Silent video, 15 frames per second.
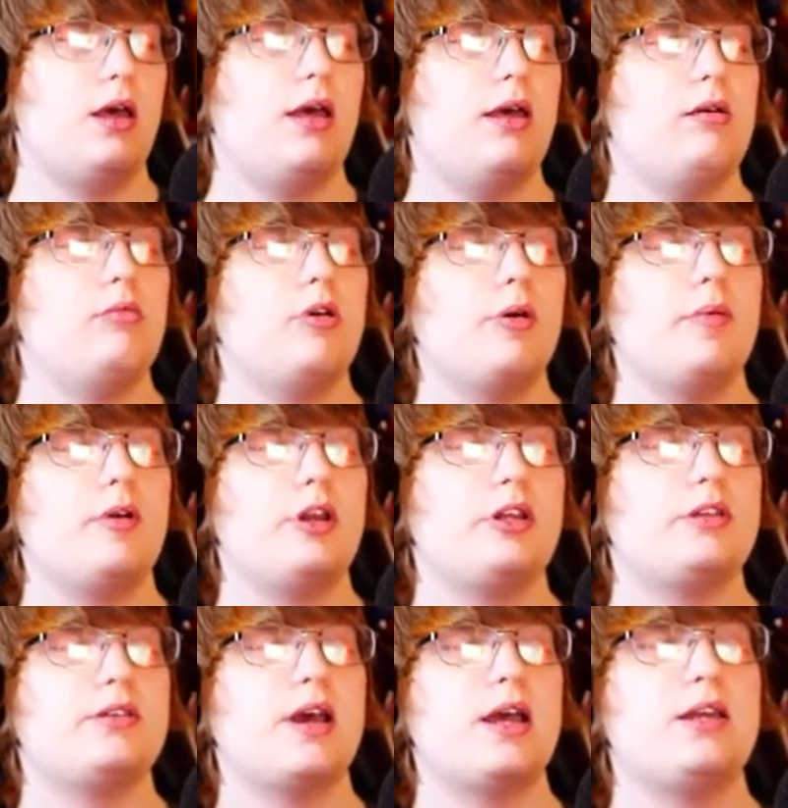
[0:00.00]
Memorably
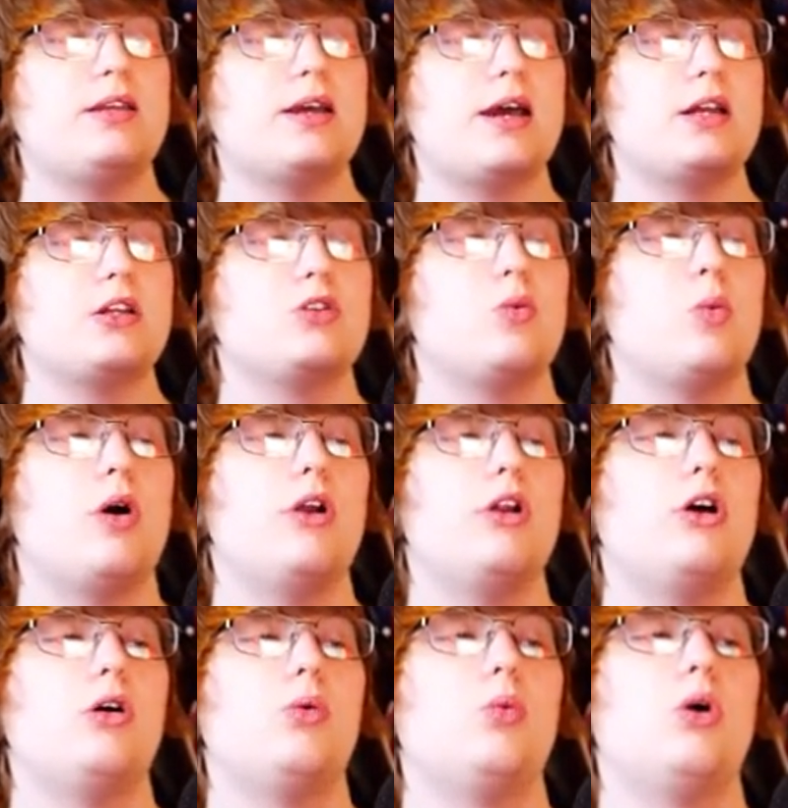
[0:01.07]
10, darkness
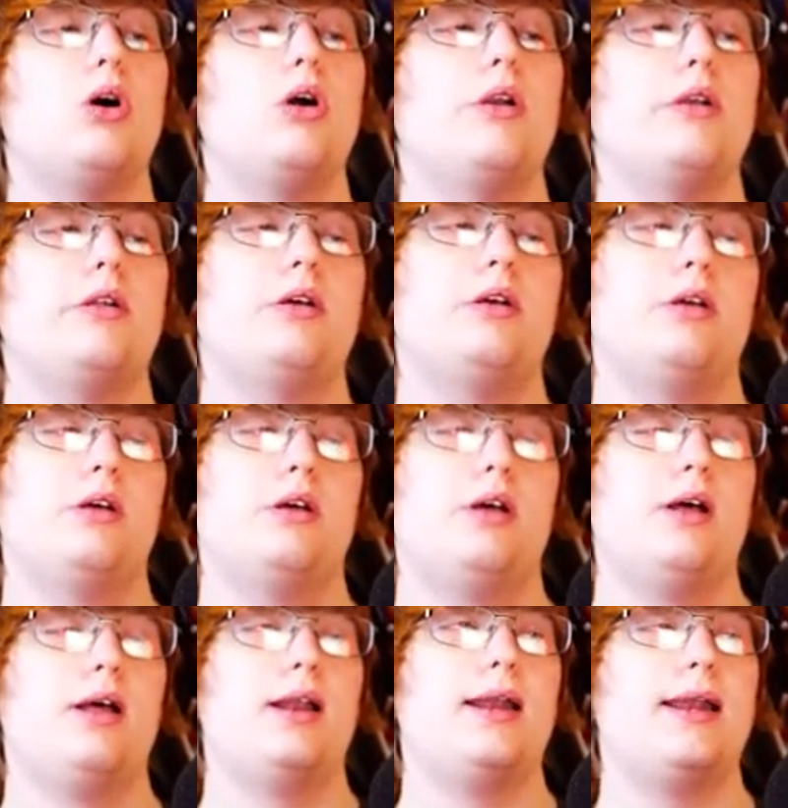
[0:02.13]
101,
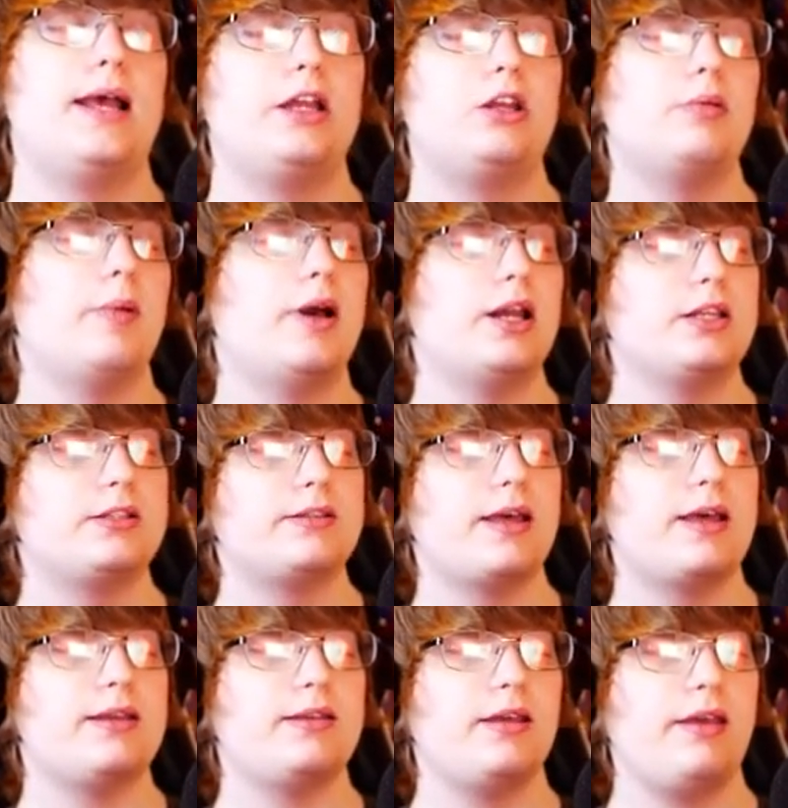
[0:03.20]
light minus
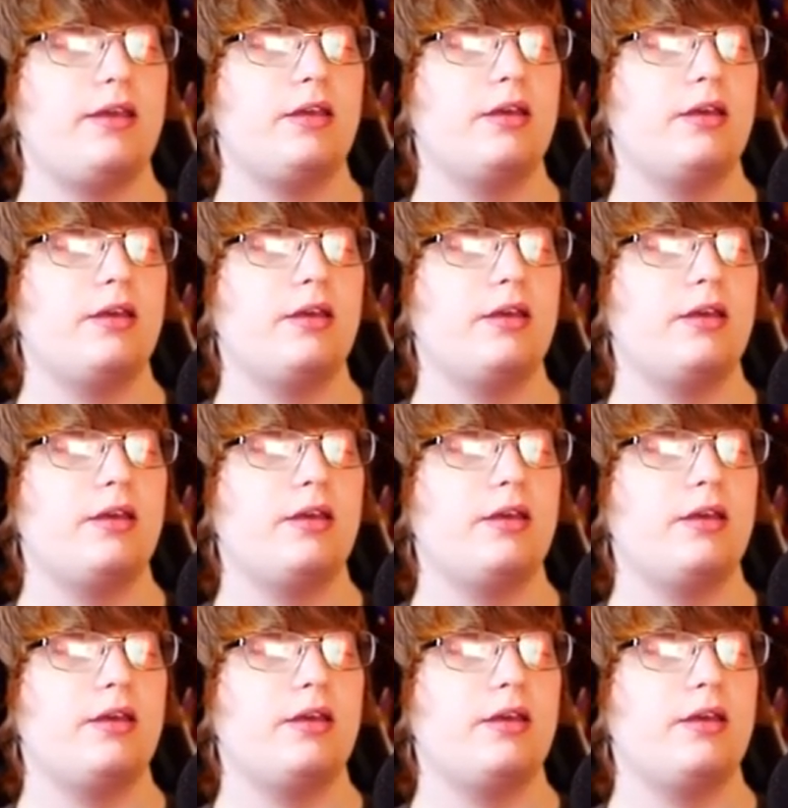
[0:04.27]
30.